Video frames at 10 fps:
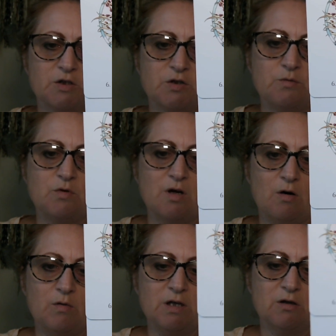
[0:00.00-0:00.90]
to
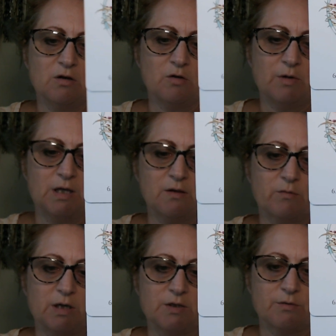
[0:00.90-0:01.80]
know that you're going in the
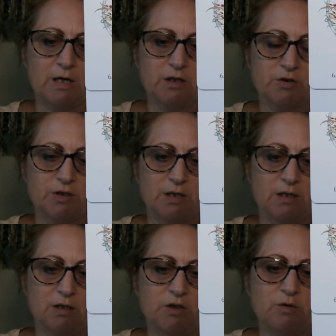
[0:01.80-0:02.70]
right direction,
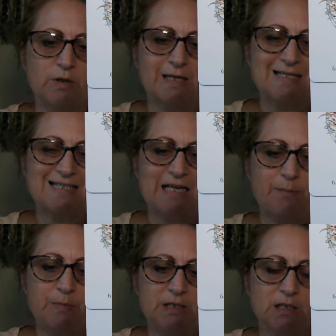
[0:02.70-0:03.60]
to
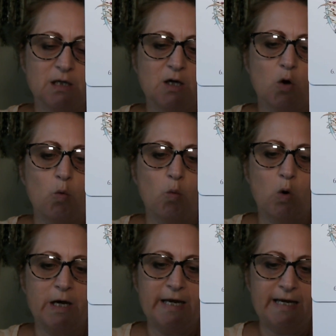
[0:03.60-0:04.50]
accept
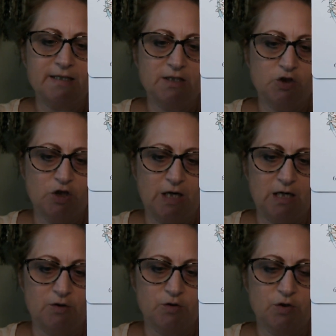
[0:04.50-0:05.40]
what has
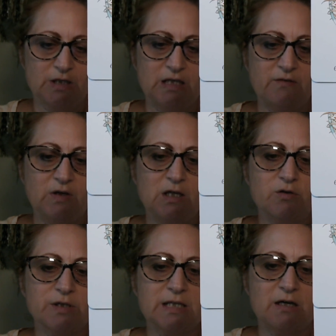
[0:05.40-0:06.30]
changed, giving
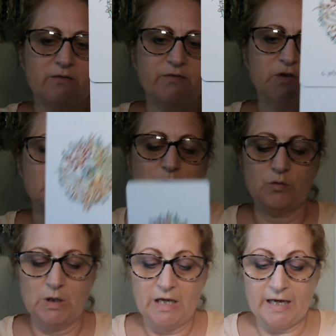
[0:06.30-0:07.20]
yourself to,